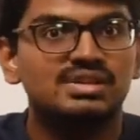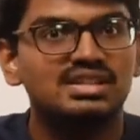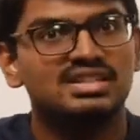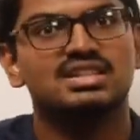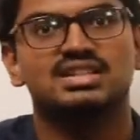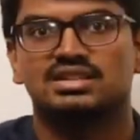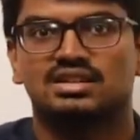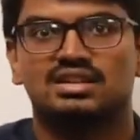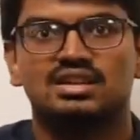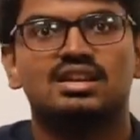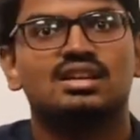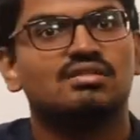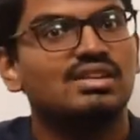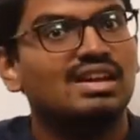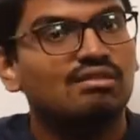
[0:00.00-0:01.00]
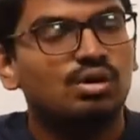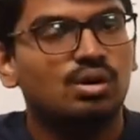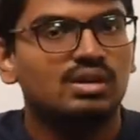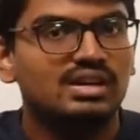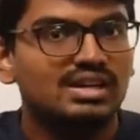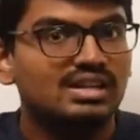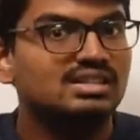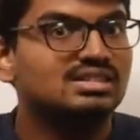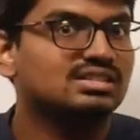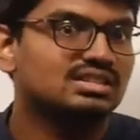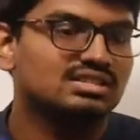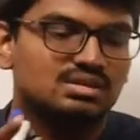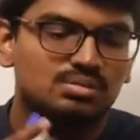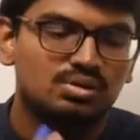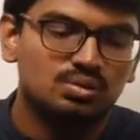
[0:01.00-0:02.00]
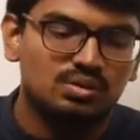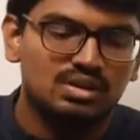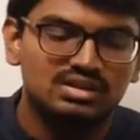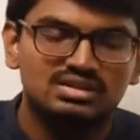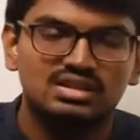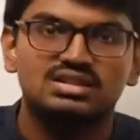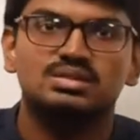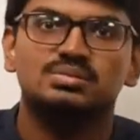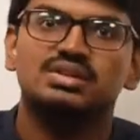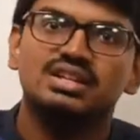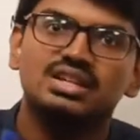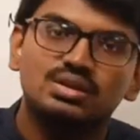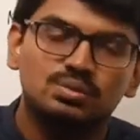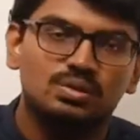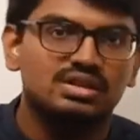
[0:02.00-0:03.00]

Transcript: heat. We have already discussed about what is sensible heat,